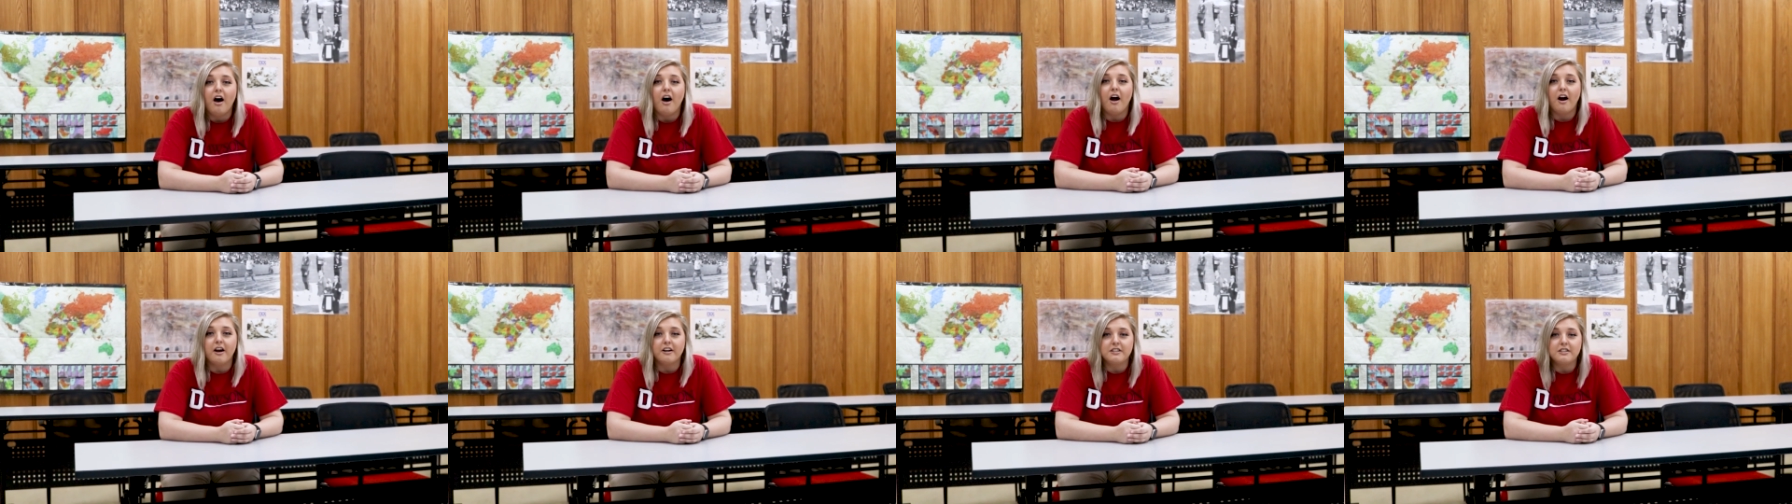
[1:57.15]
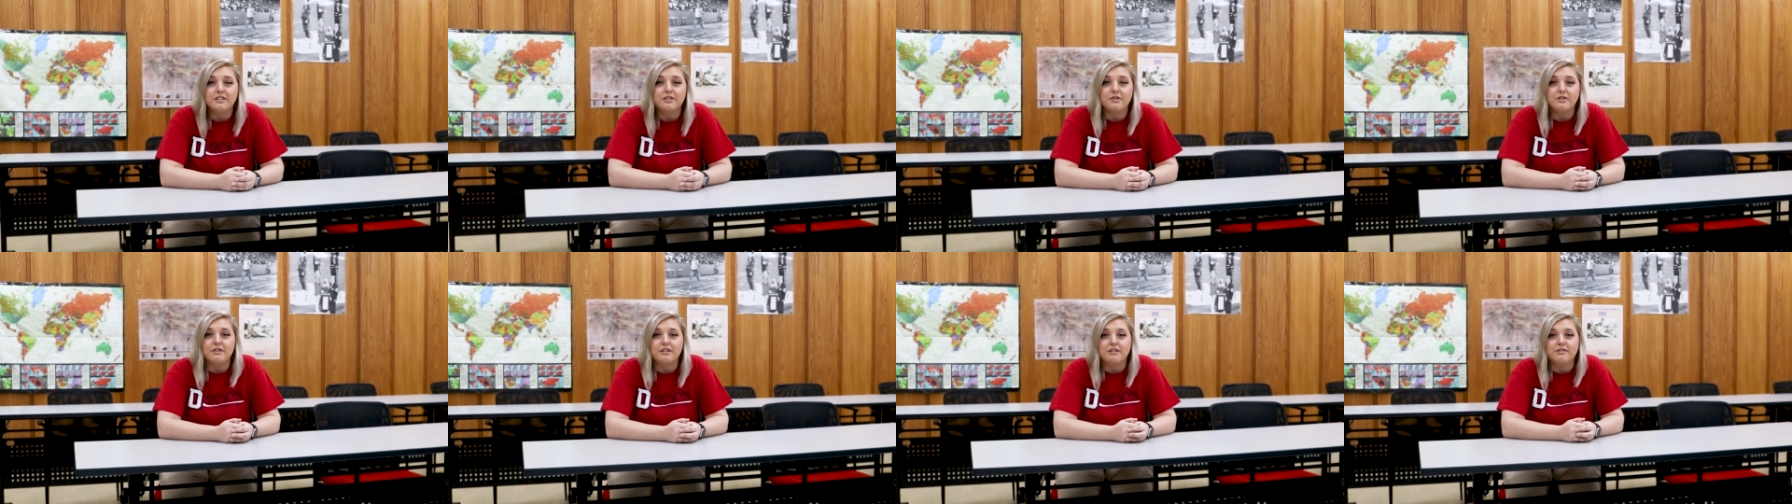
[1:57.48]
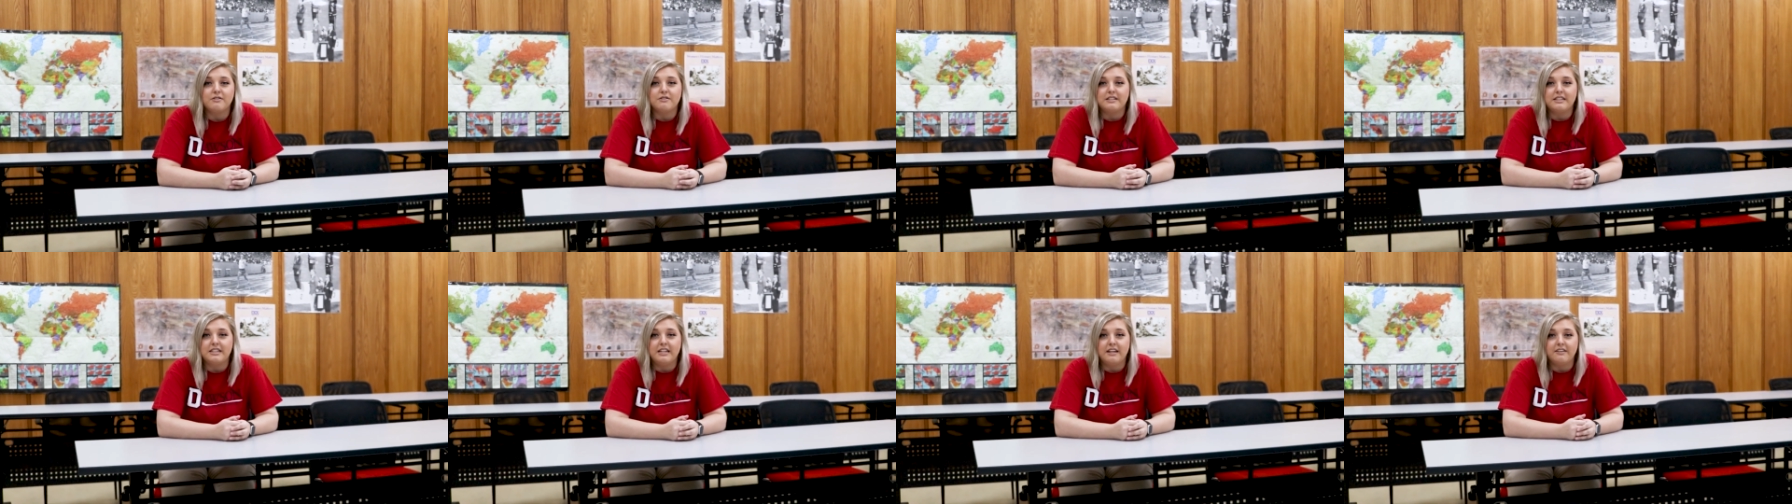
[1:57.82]
our
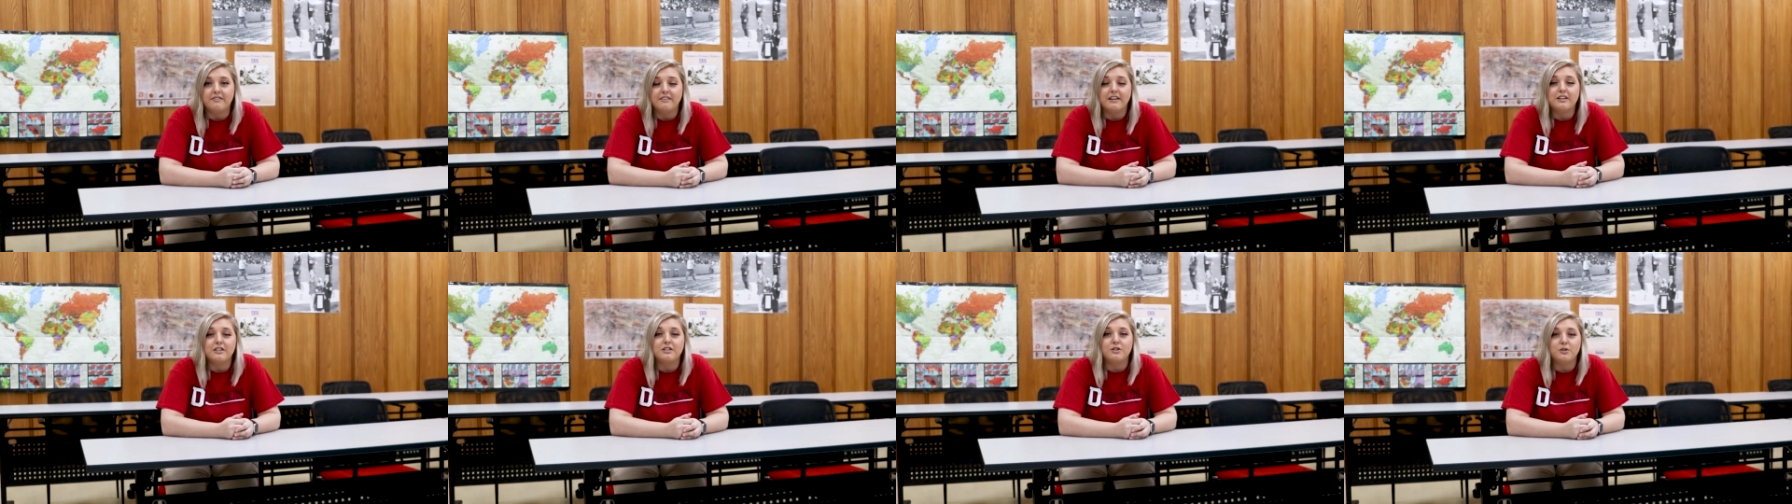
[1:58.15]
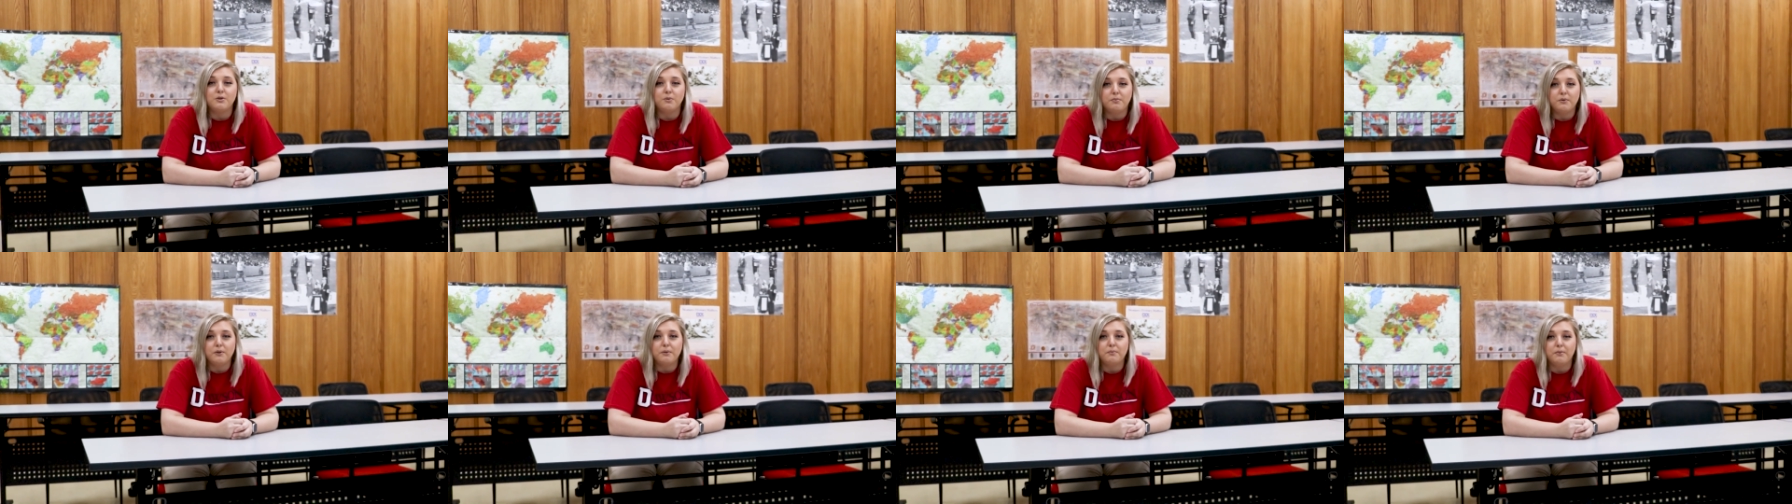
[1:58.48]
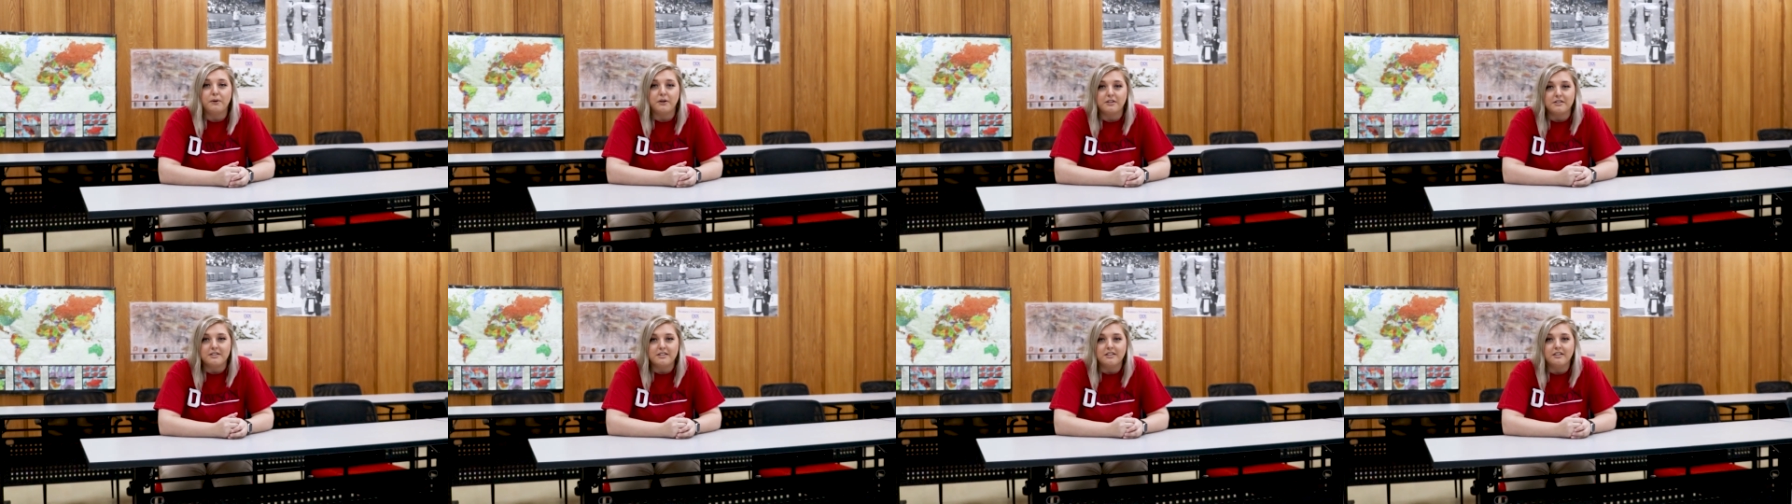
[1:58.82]
students receive a super
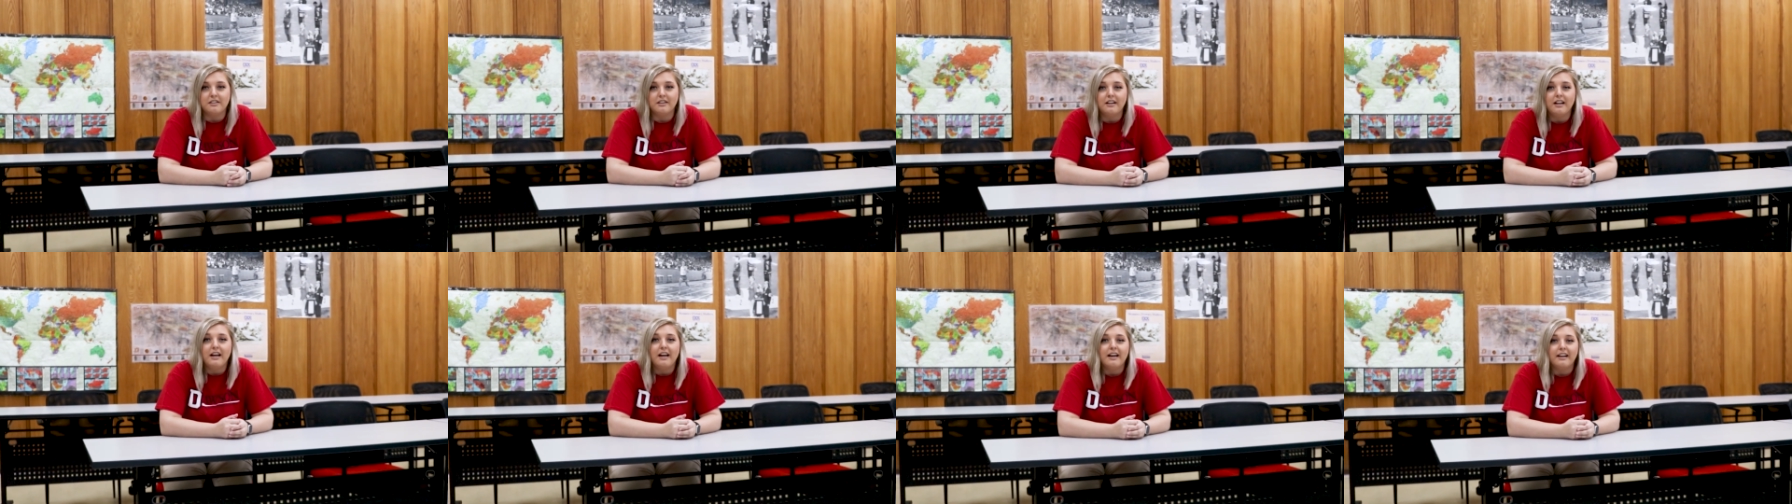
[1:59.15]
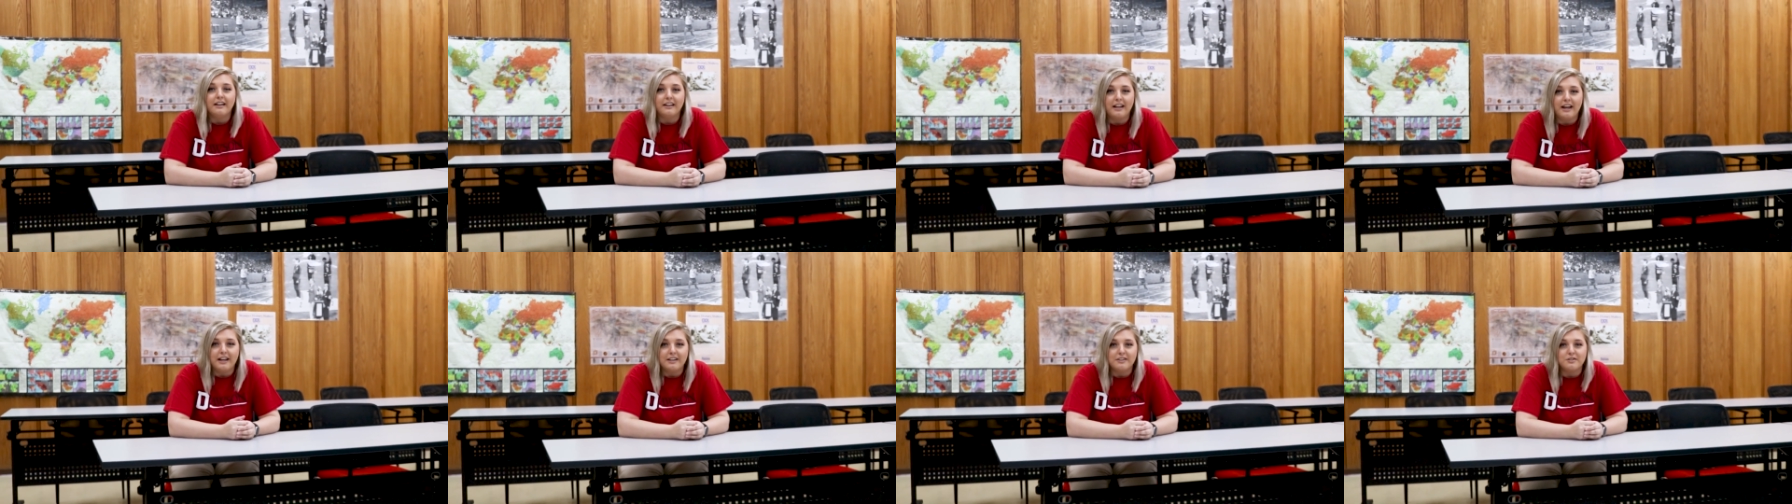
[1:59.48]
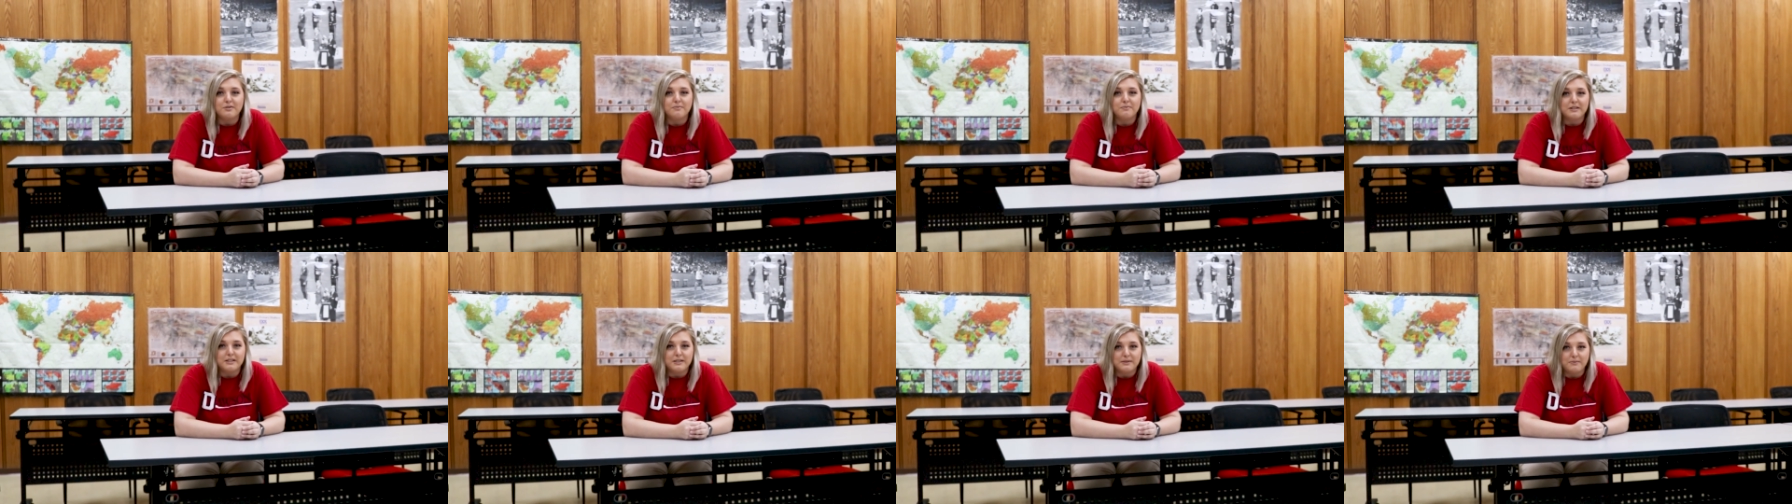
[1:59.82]
personal
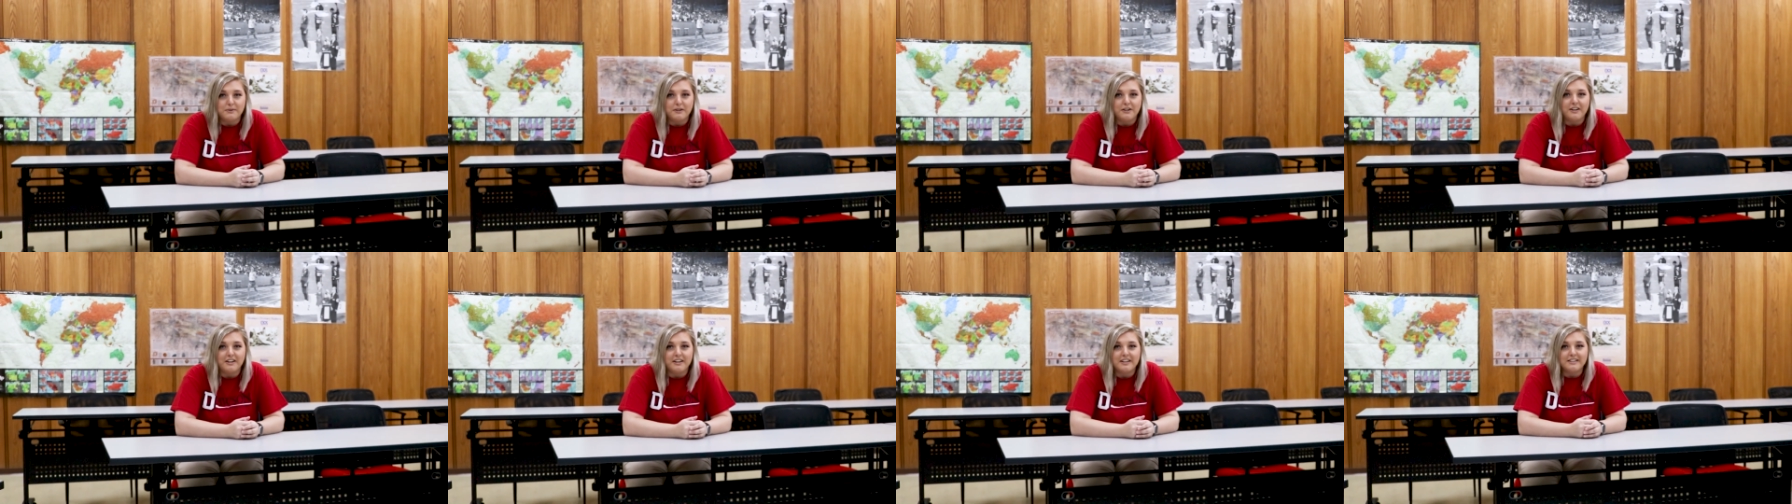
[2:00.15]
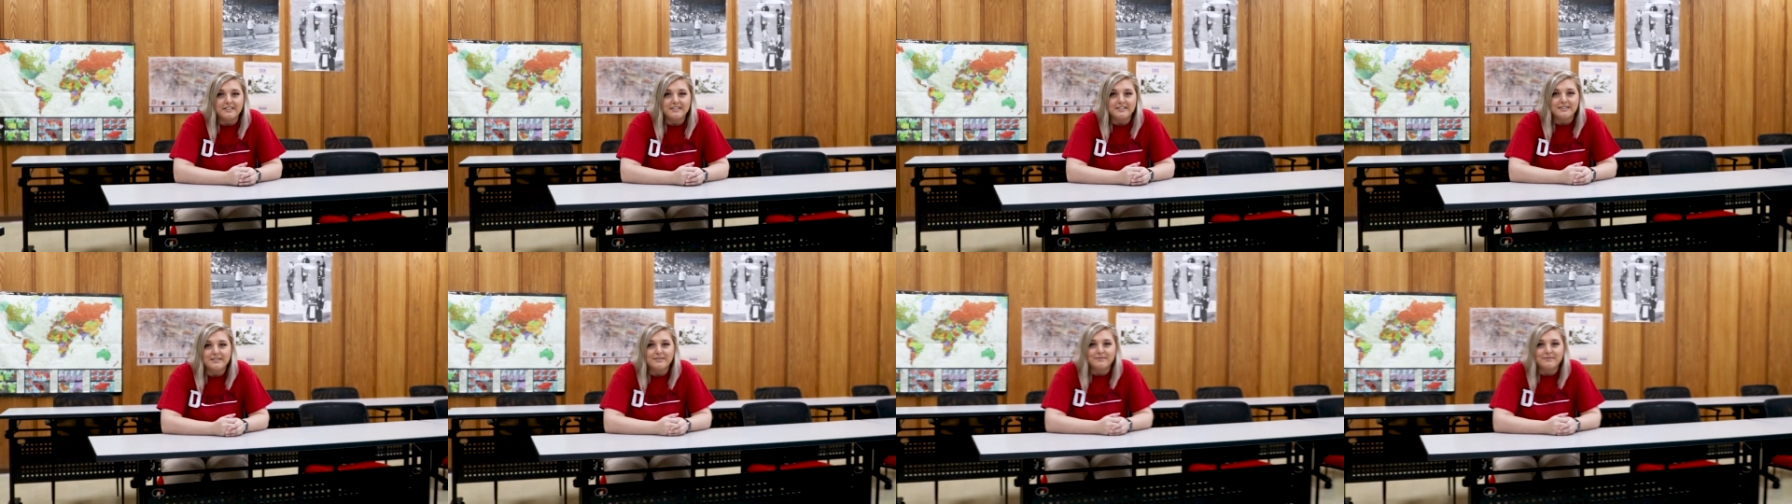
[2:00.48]
classroom experience.